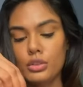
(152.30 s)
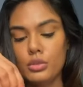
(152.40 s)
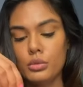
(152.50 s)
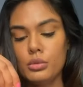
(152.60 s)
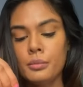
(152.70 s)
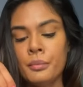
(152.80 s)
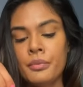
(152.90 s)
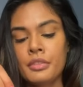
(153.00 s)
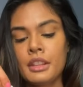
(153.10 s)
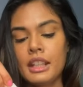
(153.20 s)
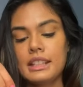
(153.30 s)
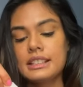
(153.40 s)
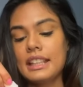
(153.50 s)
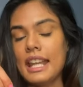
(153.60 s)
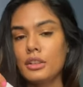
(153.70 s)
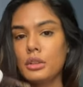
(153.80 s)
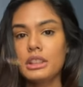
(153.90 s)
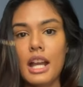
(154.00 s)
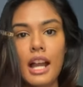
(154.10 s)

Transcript: do is, again, you can